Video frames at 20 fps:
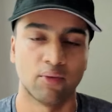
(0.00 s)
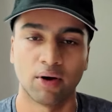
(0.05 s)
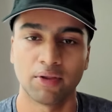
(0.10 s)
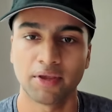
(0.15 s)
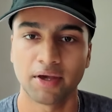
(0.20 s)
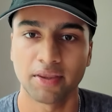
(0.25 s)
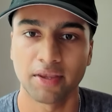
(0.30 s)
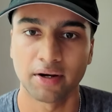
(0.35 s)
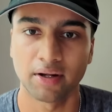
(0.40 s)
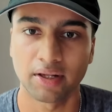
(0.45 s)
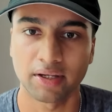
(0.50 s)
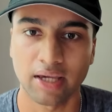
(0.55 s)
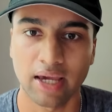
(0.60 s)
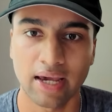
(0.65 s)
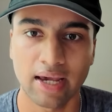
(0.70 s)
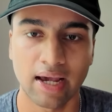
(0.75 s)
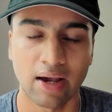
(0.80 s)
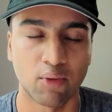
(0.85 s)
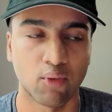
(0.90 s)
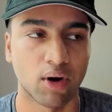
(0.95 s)
And one day they're like,
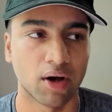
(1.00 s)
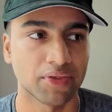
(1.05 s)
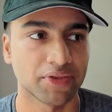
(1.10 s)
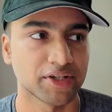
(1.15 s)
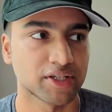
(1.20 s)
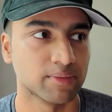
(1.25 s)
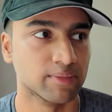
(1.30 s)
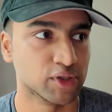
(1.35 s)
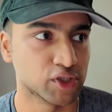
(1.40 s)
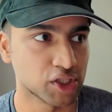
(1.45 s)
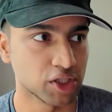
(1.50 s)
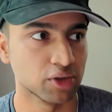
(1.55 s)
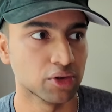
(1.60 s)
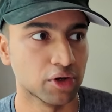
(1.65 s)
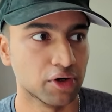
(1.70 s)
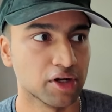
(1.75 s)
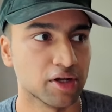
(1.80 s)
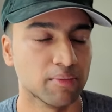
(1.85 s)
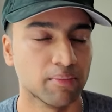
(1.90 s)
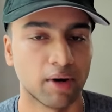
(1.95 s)
hey, I want this machine
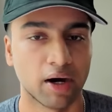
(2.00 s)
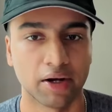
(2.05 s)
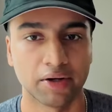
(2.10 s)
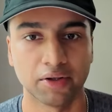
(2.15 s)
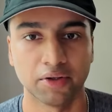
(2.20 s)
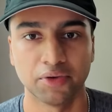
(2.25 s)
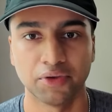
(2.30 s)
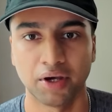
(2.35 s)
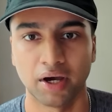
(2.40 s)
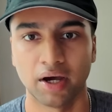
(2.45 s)
learning model